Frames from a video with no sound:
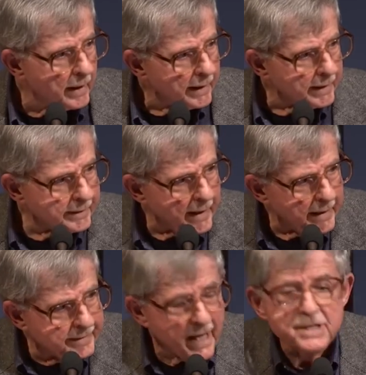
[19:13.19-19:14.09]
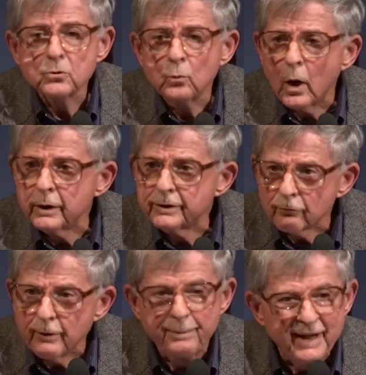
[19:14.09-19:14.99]
It doesn't want to
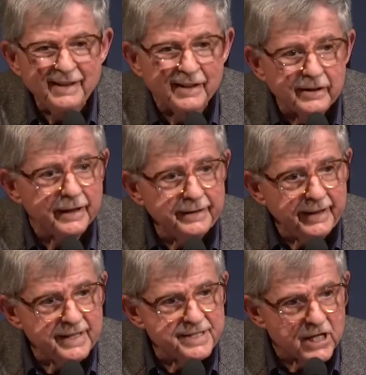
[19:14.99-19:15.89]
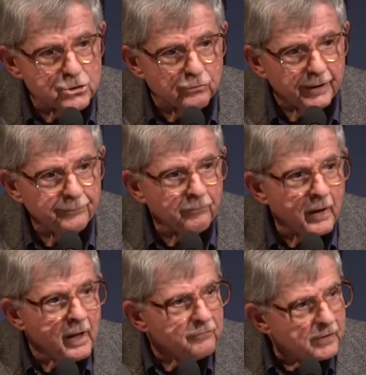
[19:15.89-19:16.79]
repeat the 19th century.
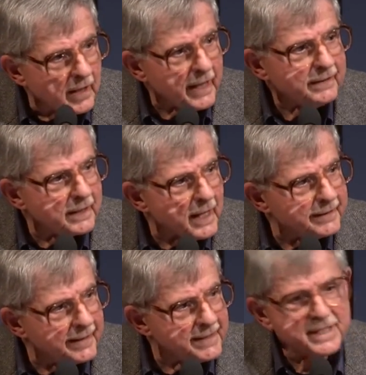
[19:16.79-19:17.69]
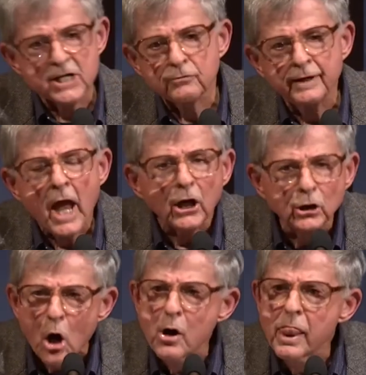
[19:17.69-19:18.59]
If you like the 19th century,
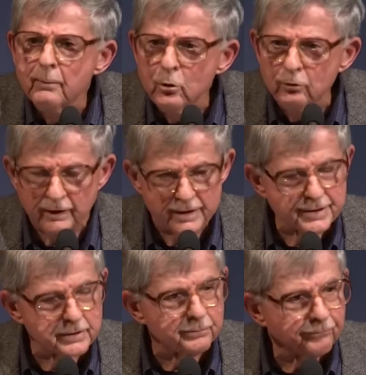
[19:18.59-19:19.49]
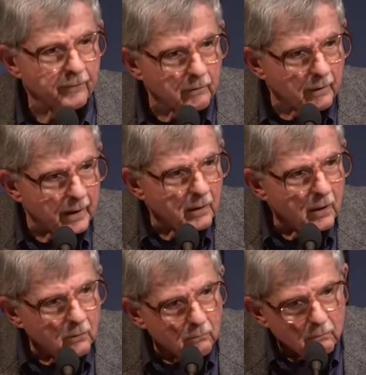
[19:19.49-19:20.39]
go to the movies, right?
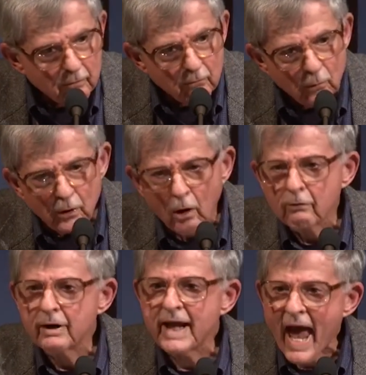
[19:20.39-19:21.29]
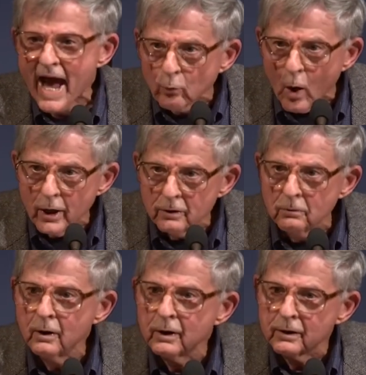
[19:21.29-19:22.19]
We already had one.
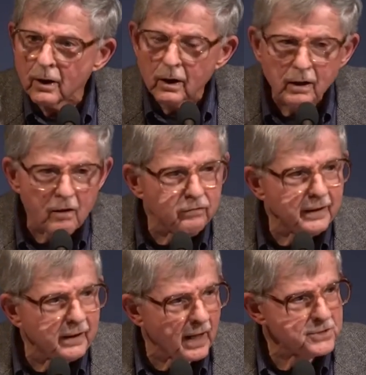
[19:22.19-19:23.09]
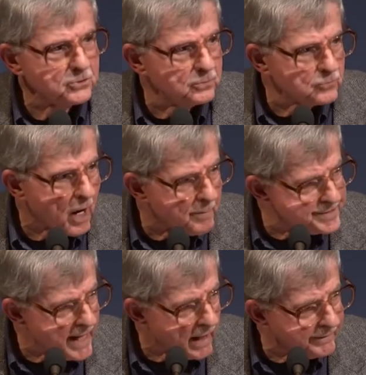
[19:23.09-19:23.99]
There are lovely costume
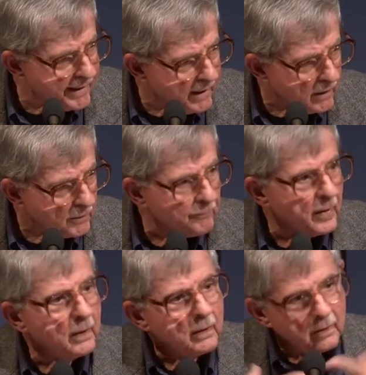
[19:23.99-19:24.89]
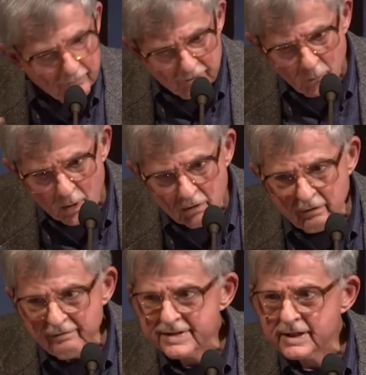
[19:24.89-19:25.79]
dramas out there. If you want to
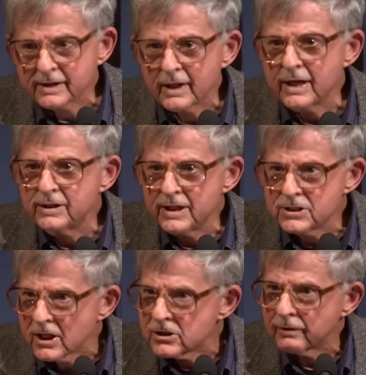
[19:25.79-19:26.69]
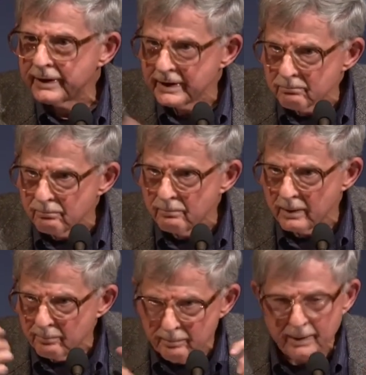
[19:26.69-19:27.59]
revisit the 19th century,
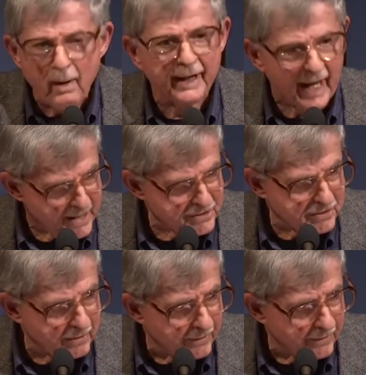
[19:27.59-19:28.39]
be my guest.